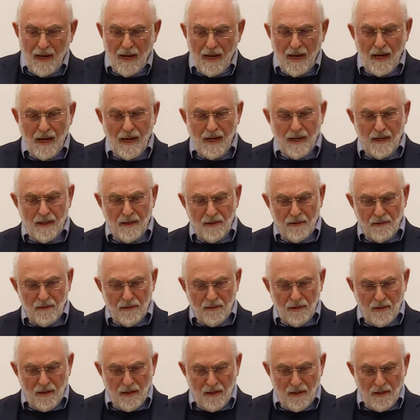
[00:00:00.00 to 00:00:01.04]
and
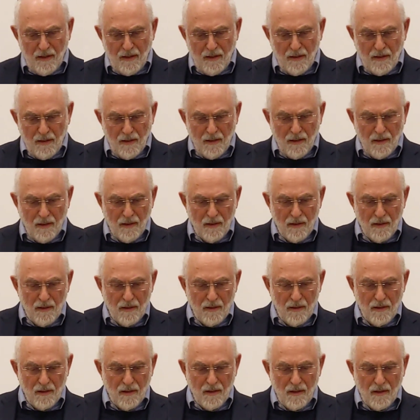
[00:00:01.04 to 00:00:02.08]
he
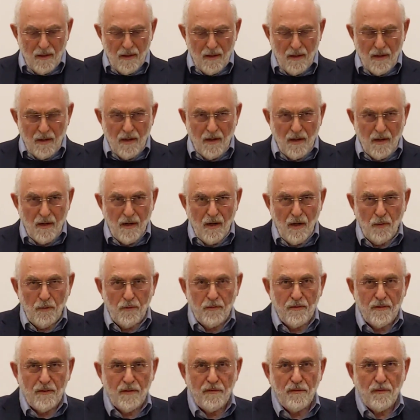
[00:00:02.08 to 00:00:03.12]

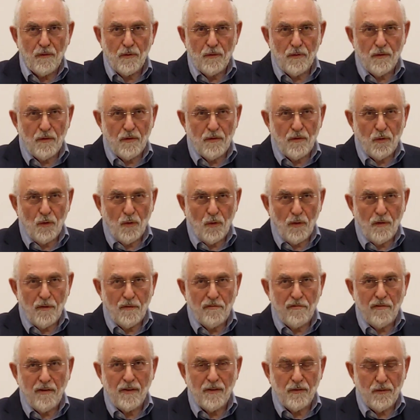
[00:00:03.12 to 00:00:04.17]
closed the
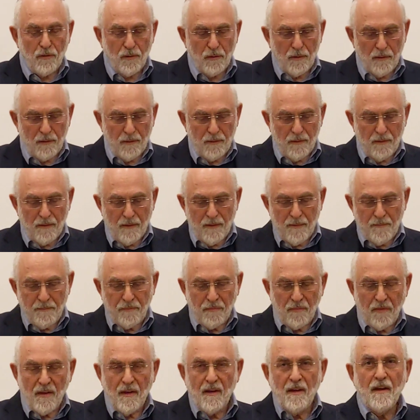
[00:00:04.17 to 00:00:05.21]
front door.
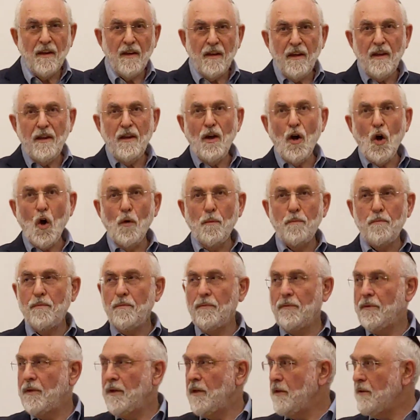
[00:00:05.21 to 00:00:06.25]
He
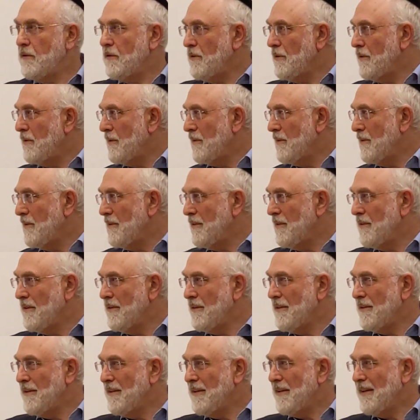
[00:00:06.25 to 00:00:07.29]
opened it.
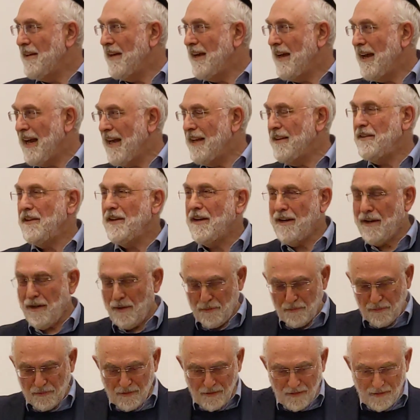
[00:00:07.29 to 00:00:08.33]
And he
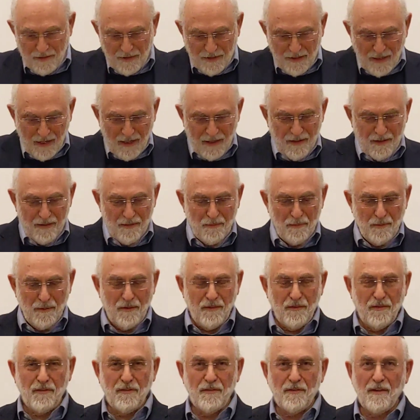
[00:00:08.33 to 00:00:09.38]
closed it again,
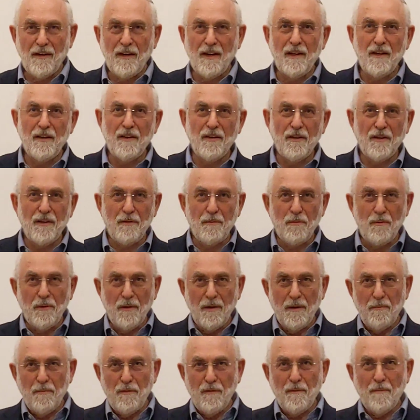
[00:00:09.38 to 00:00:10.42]
which in the
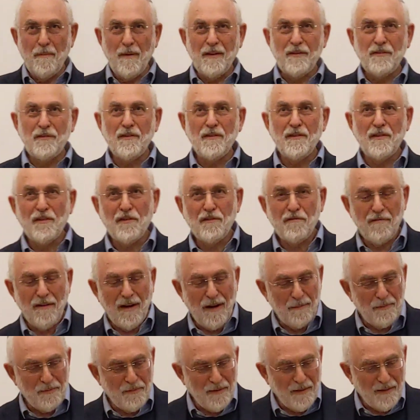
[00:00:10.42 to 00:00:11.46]
Gemara of Basel
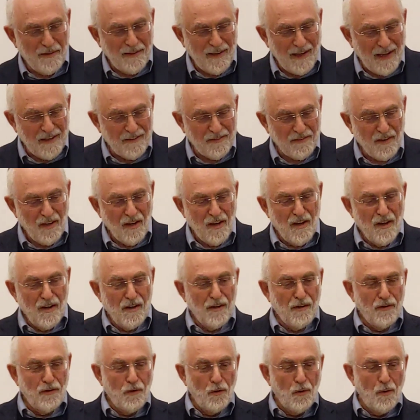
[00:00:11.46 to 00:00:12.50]
describes it as
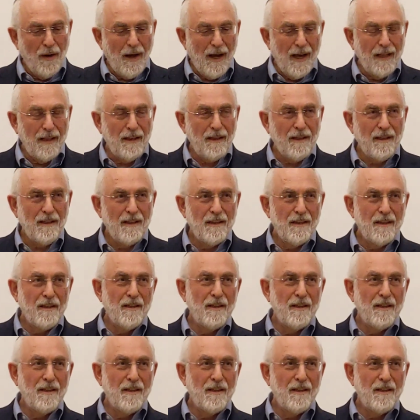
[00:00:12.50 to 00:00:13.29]
Nual